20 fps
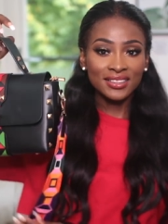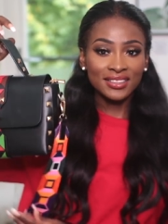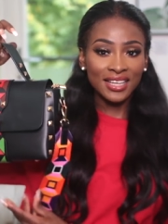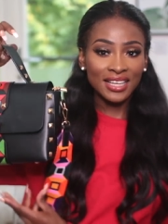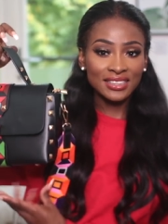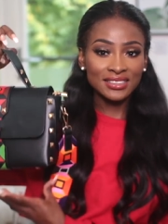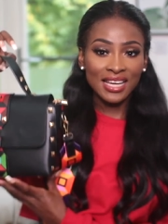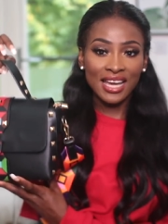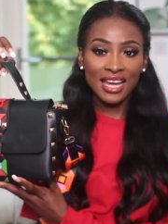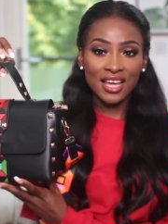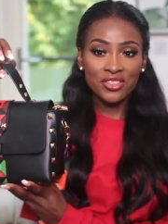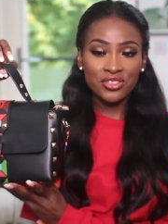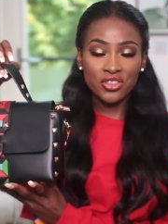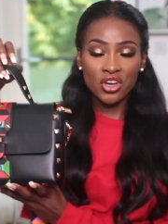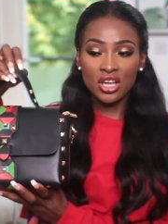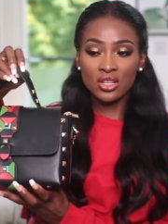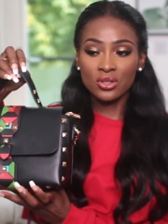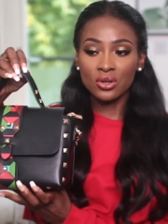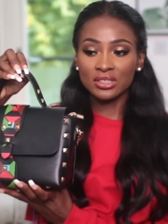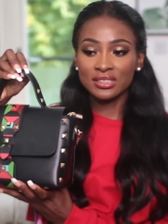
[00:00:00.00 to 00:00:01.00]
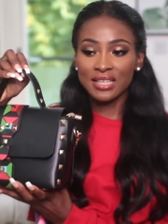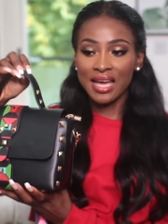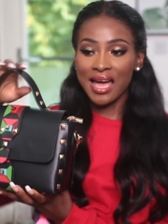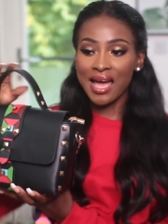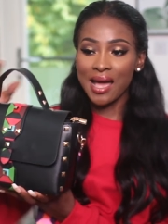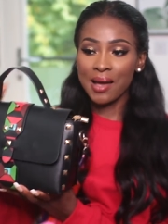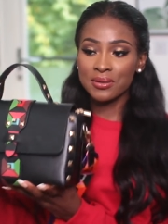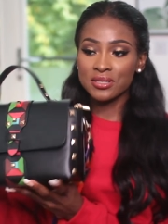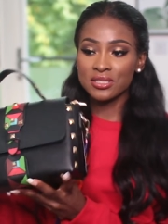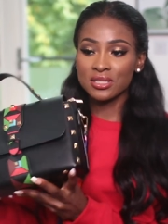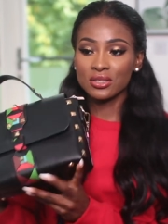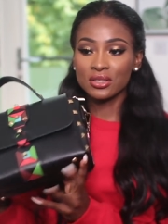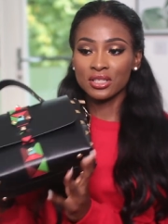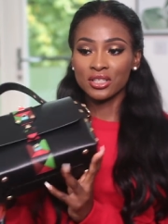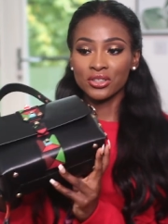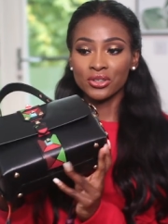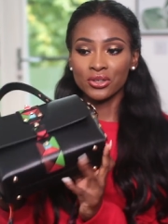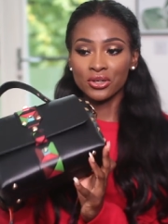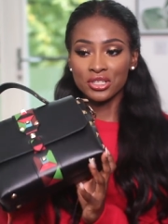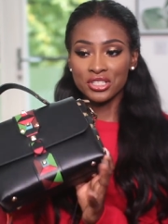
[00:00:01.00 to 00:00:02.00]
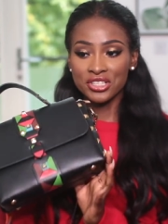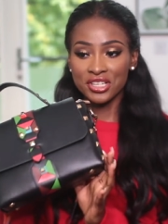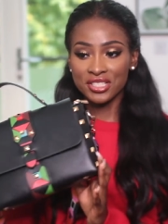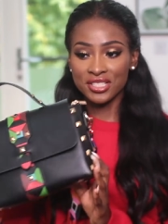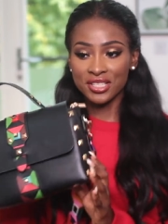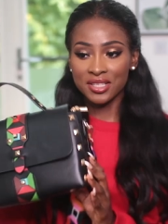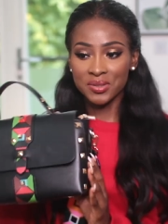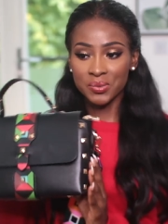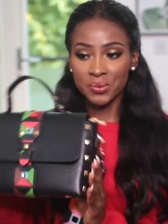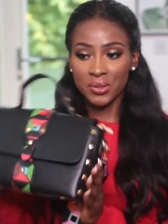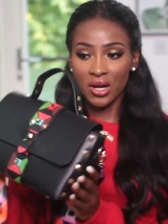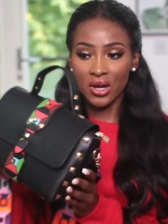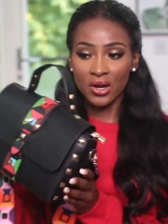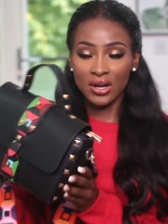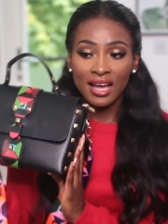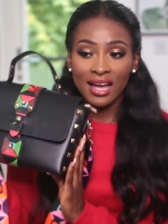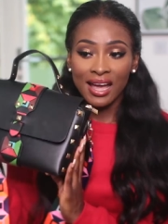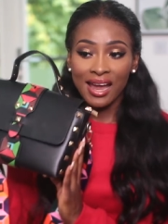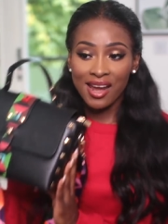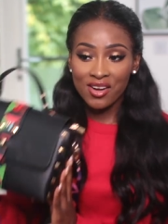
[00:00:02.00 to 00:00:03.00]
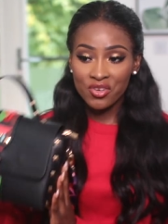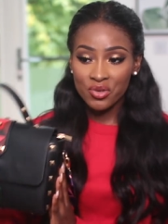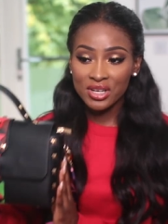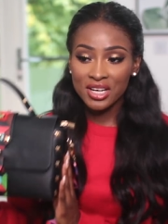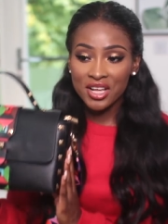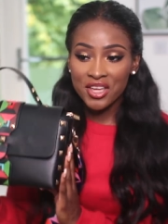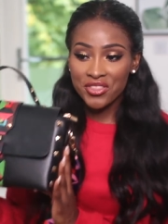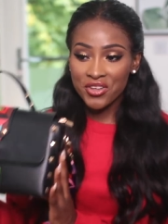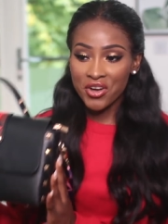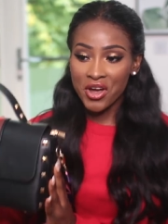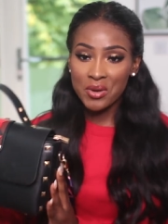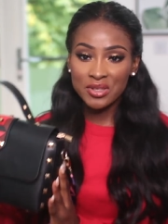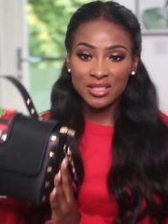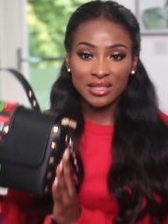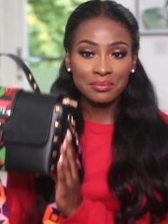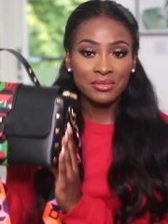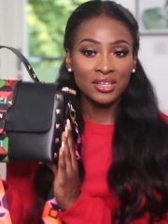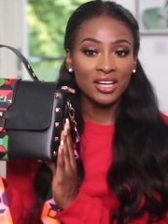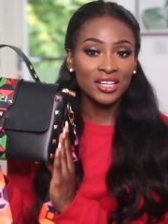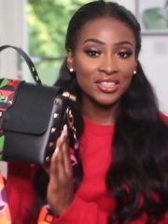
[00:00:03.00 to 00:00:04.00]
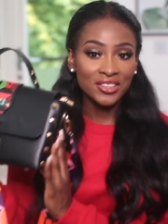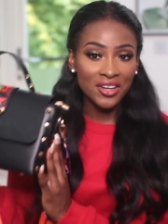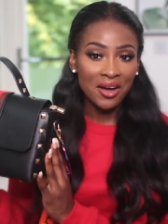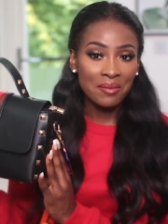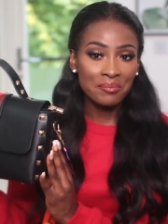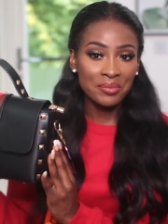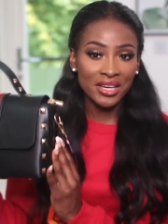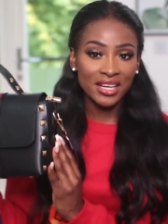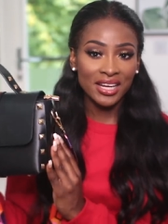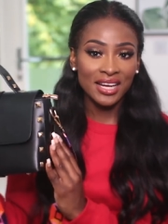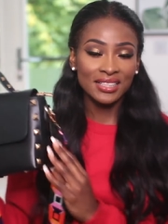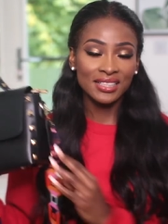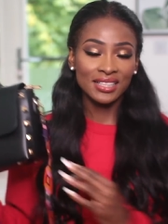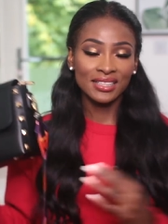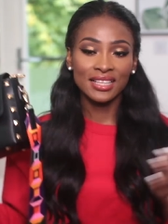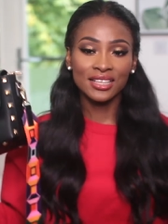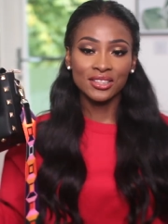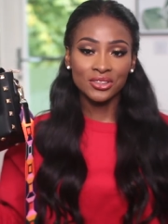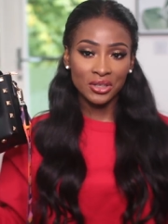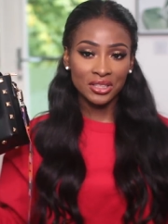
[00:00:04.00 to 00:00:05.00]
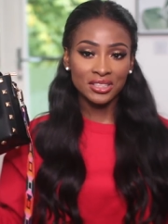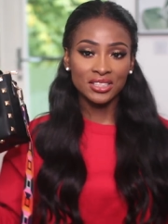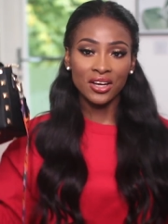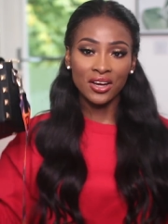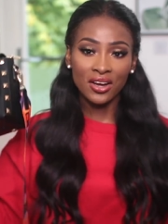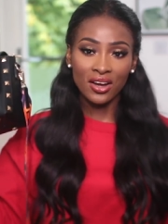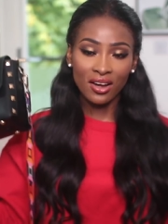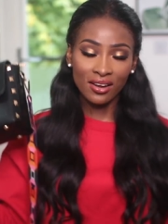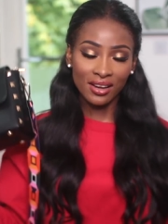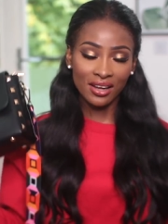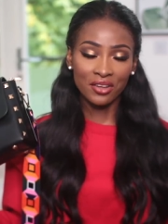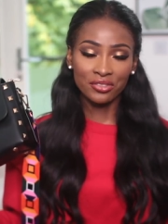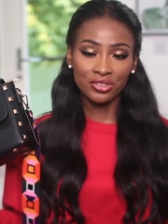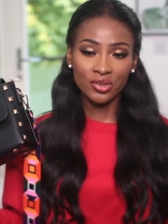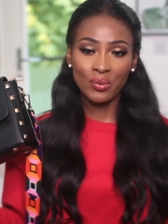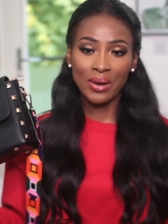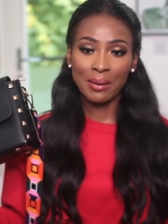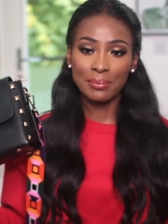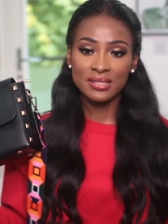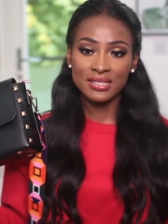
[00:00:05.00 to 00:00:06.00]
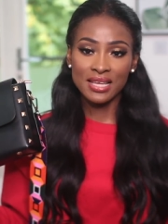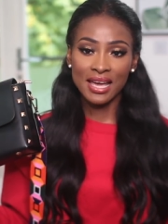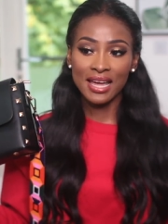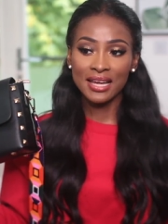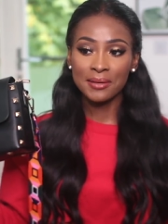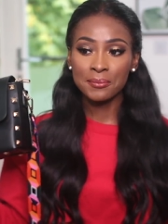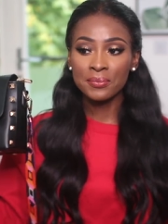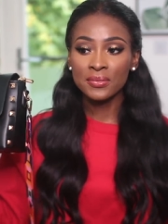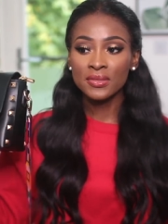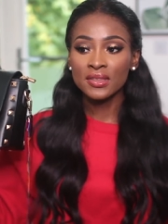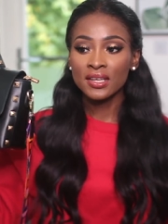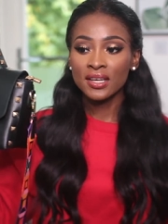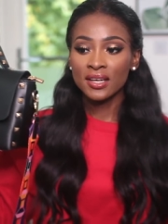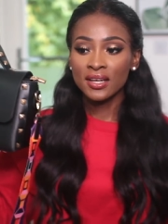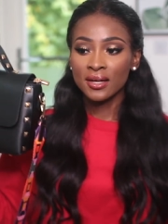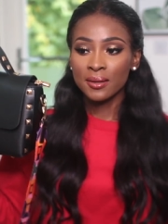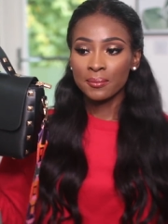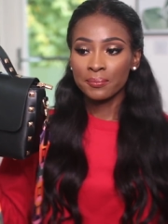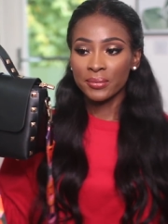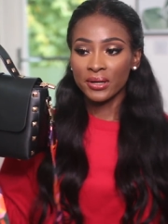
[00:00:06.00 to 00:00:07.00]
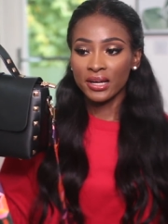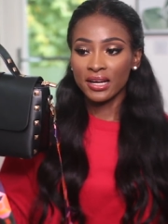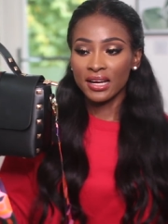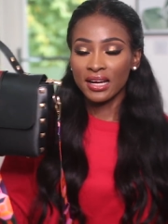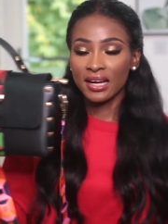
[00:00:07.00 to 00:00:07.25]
this I thought looks absolutely gorgeous as well. I really thought it was going to be a lot bigger than it looked on the website. But